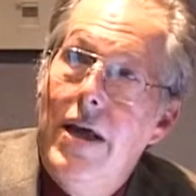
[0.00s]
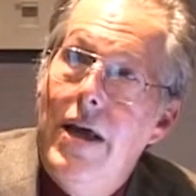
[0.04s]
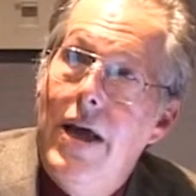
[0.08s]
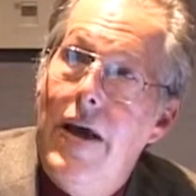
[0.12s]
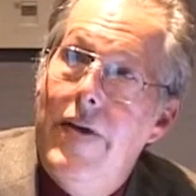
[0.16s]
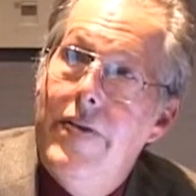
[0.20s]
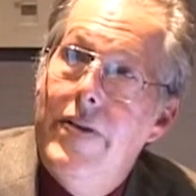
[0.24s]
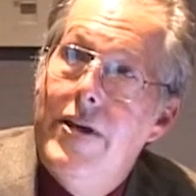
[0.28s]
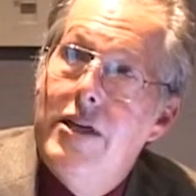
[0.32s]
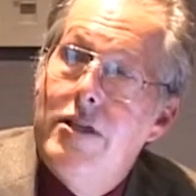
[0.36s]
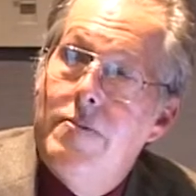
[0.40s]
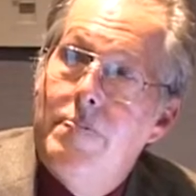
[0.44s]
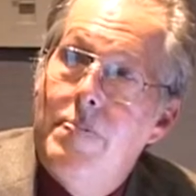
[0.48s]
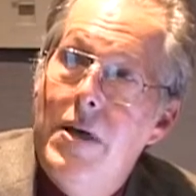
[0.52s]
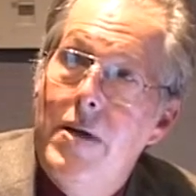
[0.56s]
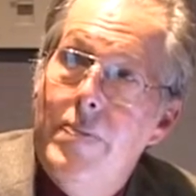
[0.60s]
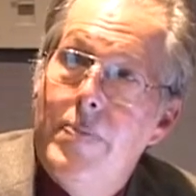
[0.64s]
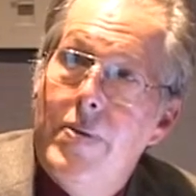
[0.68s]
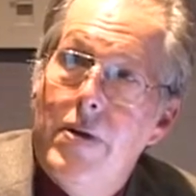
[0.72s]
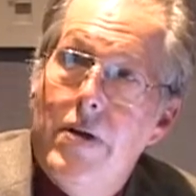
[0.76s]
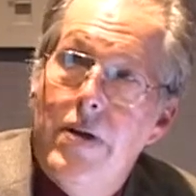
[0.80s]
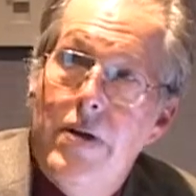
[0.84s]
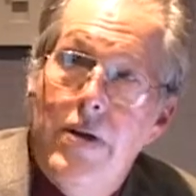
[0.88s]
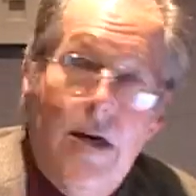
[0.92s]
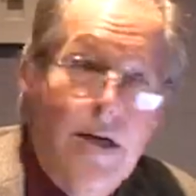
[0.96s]
And these
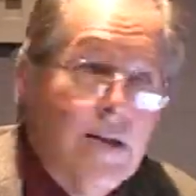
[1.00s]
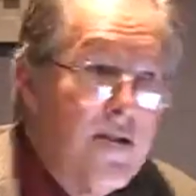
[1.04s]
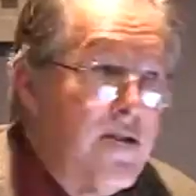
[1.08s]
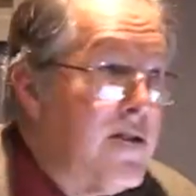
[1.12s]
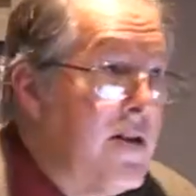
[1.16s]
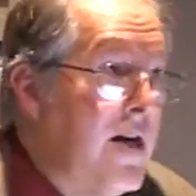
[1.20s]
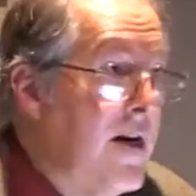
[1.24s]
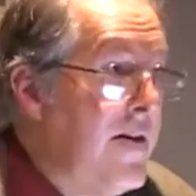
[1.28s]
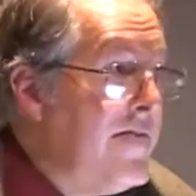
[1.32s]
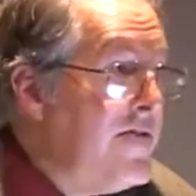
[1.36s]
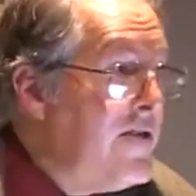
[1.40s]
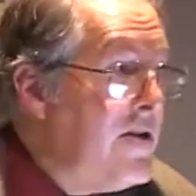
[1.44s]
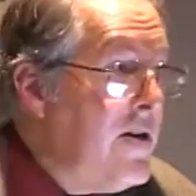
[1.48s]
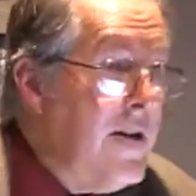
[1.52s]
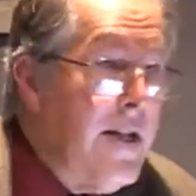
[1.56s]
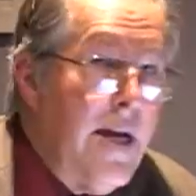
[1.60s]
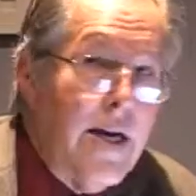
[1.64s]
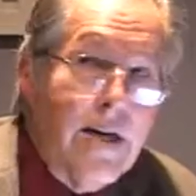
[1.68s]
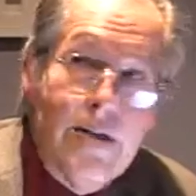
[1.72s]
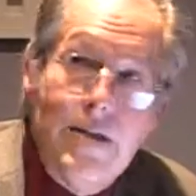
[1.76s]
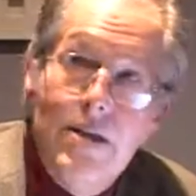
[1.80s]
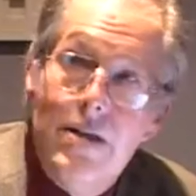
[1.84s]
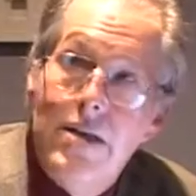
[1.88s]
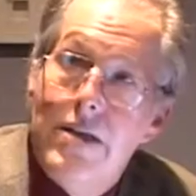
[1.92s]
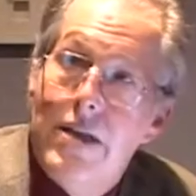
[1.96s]
people are not
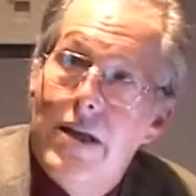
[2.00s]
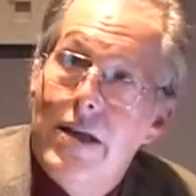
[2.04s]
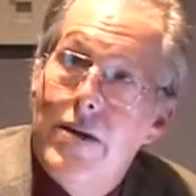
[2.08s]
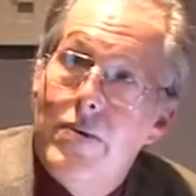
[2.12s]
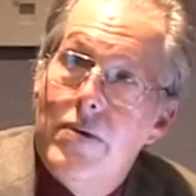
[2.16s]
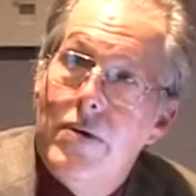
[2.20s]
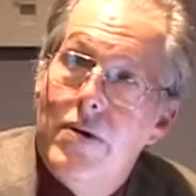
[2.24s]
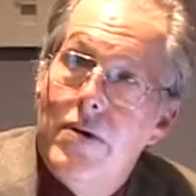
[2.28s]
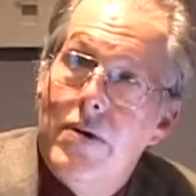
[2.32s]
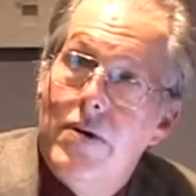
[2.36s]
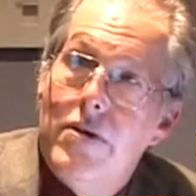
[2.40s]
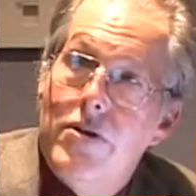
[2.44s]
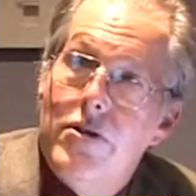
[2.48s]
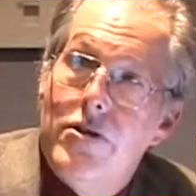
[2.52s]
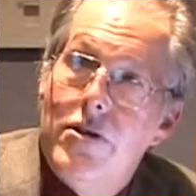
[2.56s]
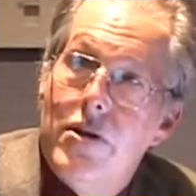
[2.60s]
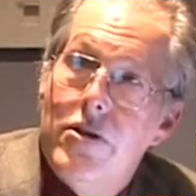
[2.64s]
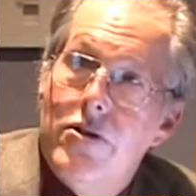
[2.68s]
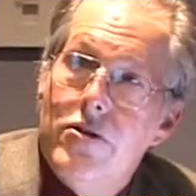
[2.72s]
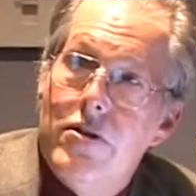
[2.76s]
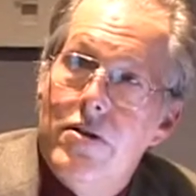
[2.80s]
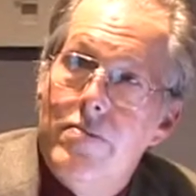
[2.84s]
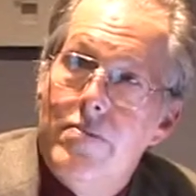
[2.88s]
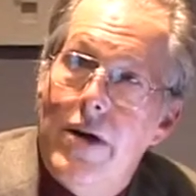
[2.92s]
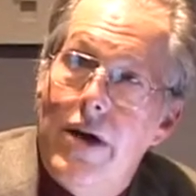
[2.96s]
self-selected. They were
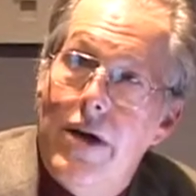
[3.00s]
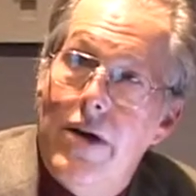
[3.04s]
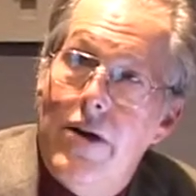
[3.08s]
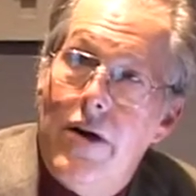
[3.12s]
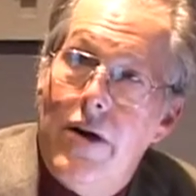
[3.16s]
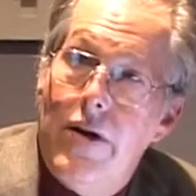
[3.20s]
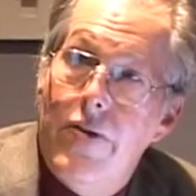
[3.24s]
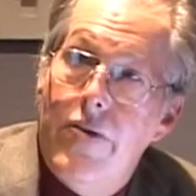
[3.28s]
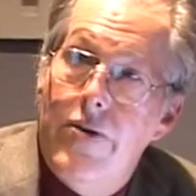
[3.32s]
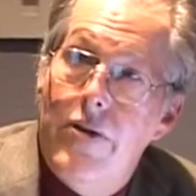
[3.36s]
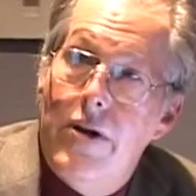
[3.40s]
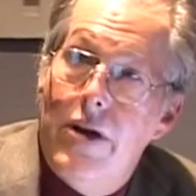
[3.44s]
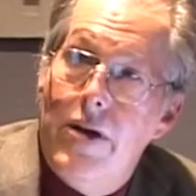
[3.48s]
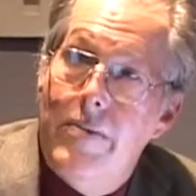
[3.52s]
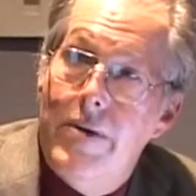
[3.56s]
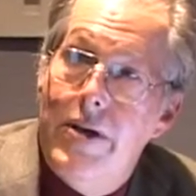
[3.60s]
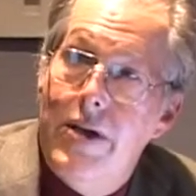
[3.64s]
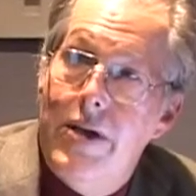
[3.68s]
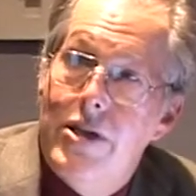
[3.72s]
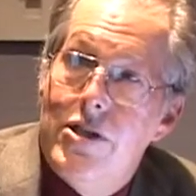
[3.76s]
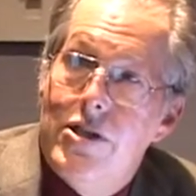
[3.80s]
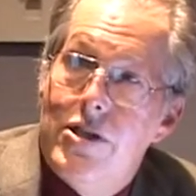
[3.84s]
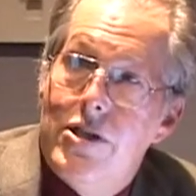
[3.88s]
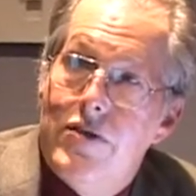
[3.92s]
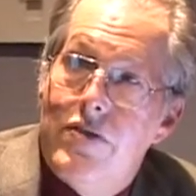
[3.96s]
chosen by author
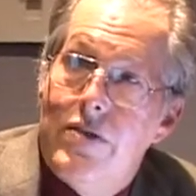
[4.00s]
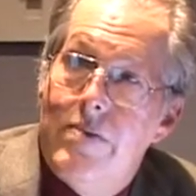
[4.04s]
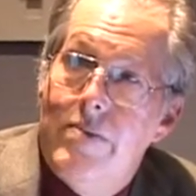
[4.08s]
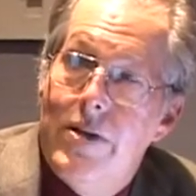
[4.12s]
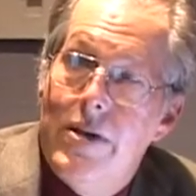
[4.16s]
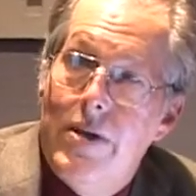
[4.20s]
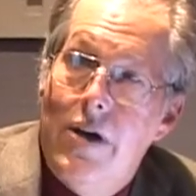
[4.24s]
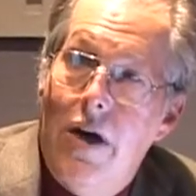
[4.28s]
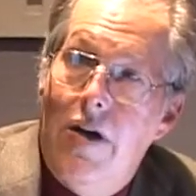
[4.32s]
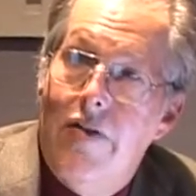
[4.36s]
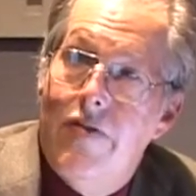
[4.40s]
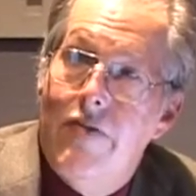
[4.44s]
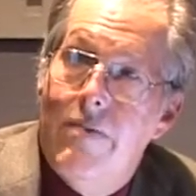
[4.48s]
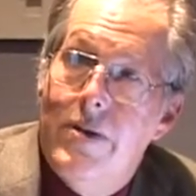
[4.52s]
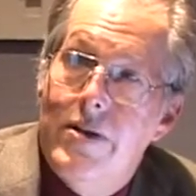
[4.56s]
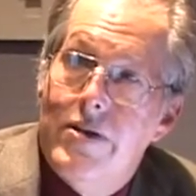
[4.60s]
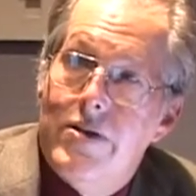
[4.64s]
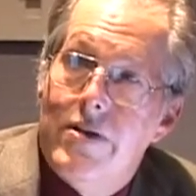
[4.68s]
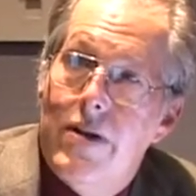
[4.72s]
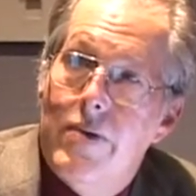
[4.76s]
nominations from the government.